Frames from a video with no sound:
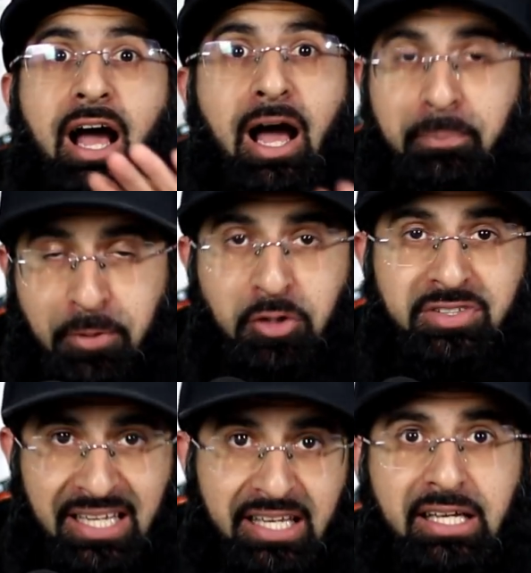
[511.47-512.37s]
I'm not
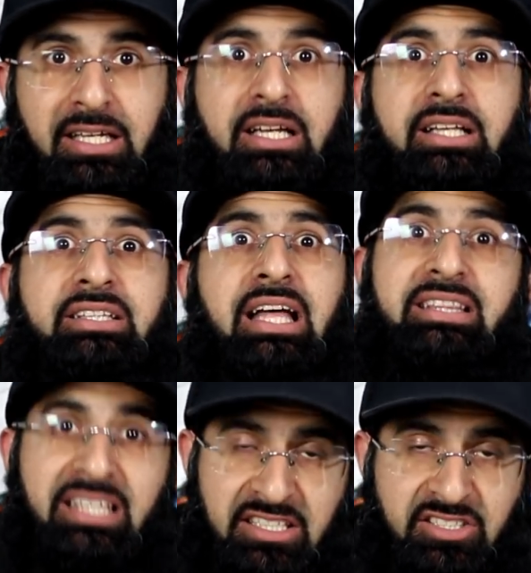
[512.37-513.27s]
saying
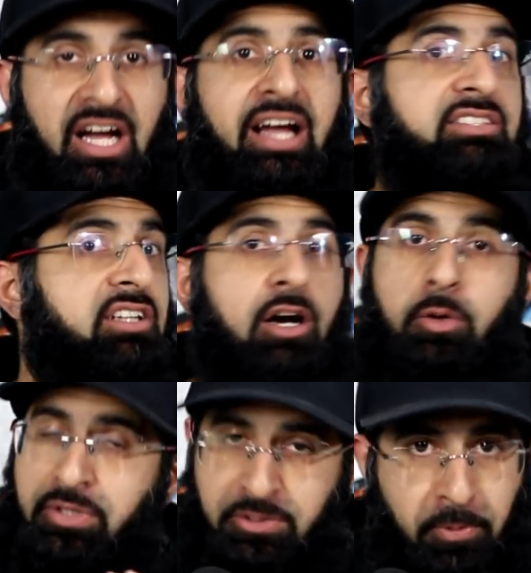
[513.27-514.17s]
that these guys
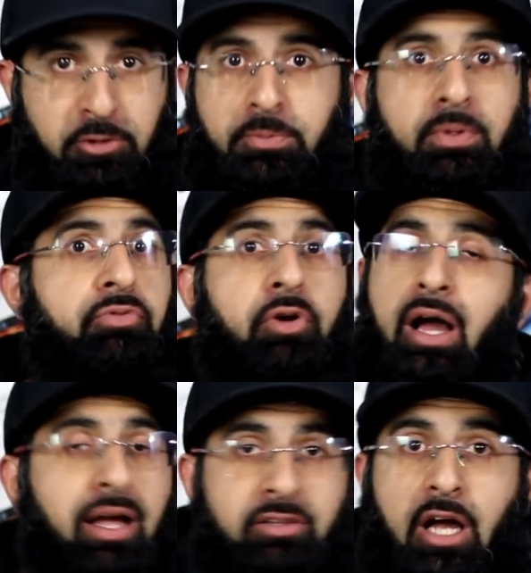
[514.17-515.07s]
are responsible for
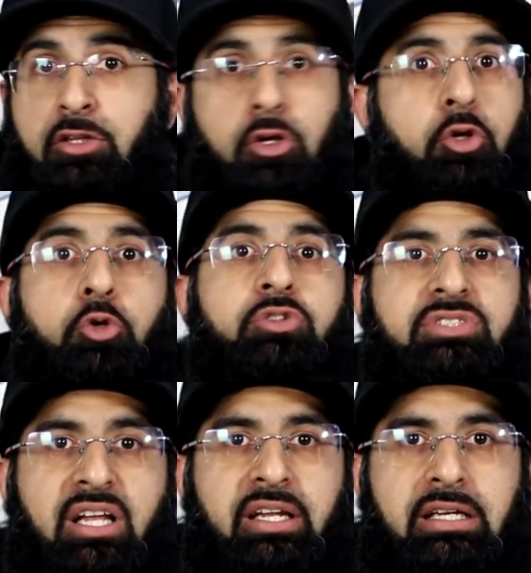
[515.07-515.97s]
I I don't know who's
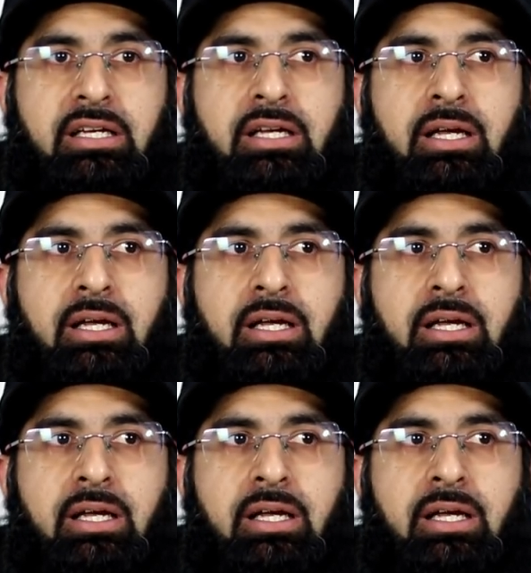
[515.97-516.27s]
done it.